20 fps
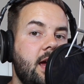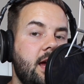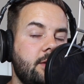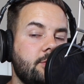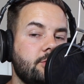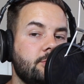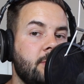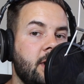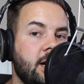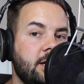It
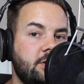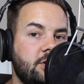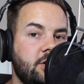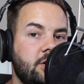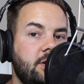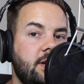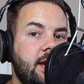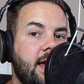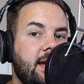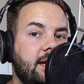was my
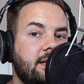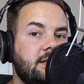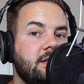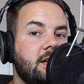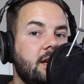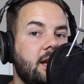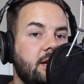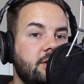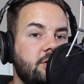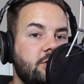turn next,
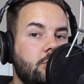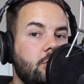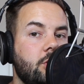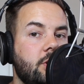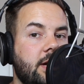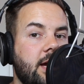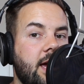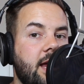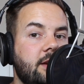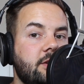and I scored
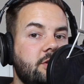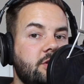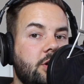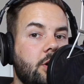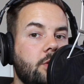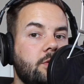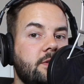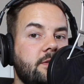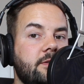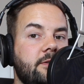again to
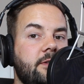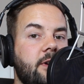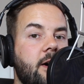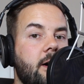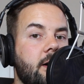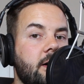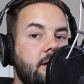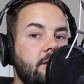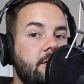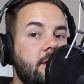go to
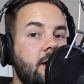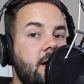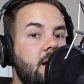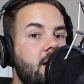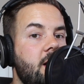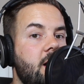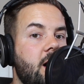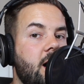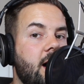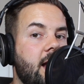5,
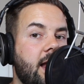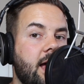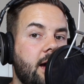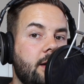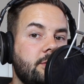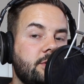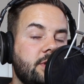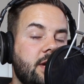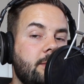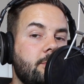and I
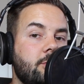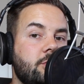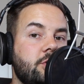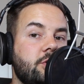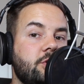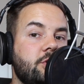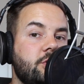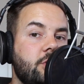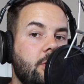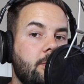was able to
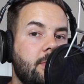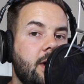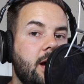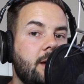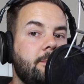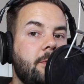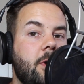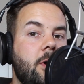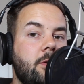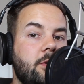stop my
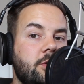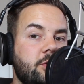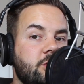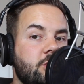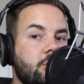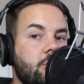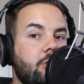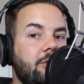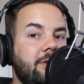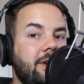opponent's
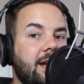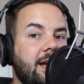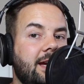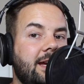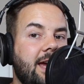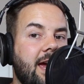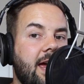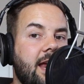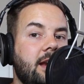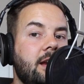scoring
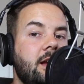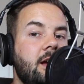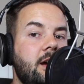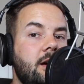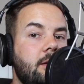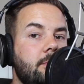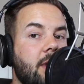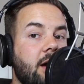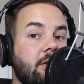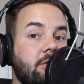again
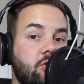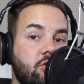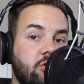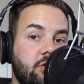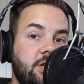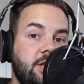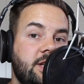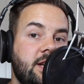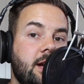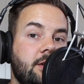by
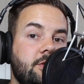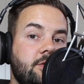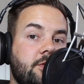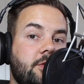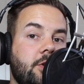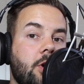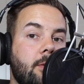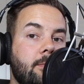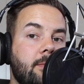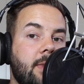retreating out of
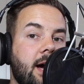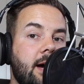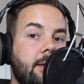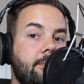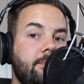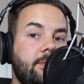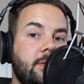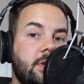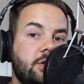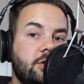combat,
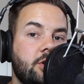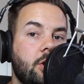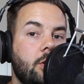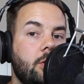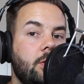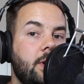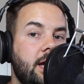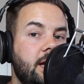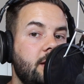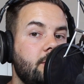
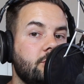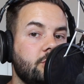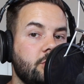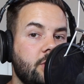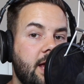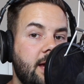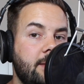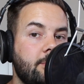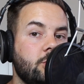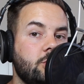so he was
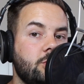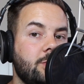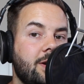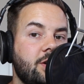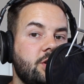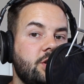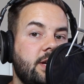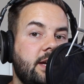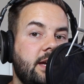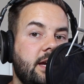unable to
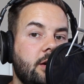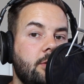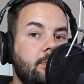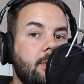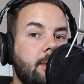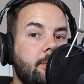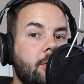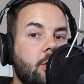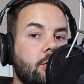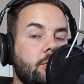actually kill
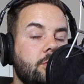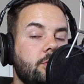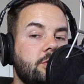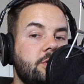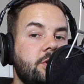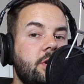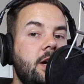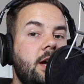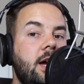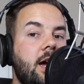my
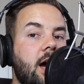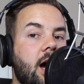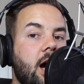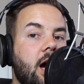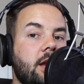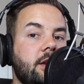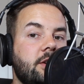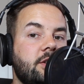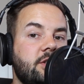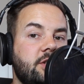models
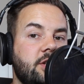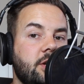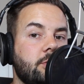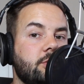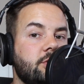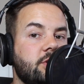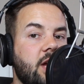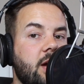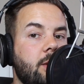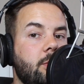and still
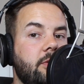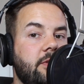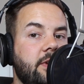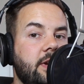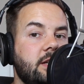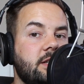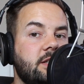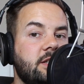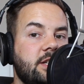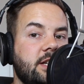stay
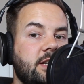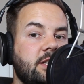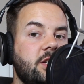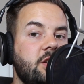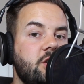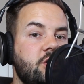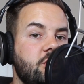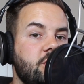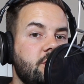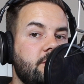within 6
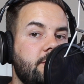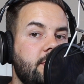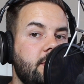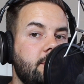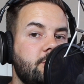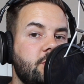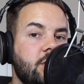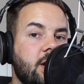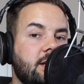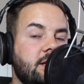inches of the
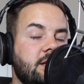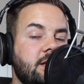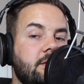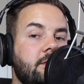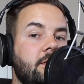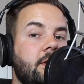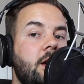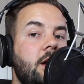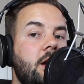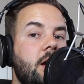
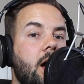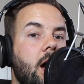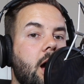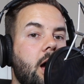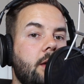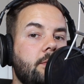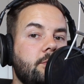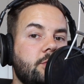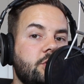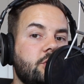objective
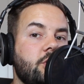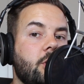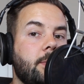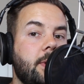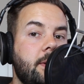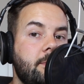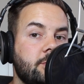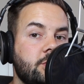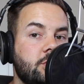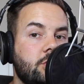and
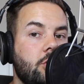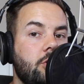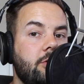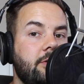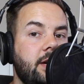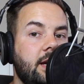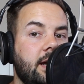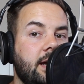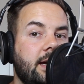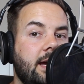stop him
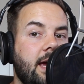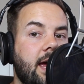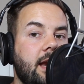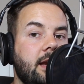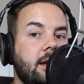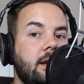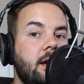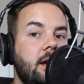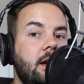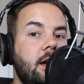scoring
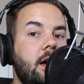again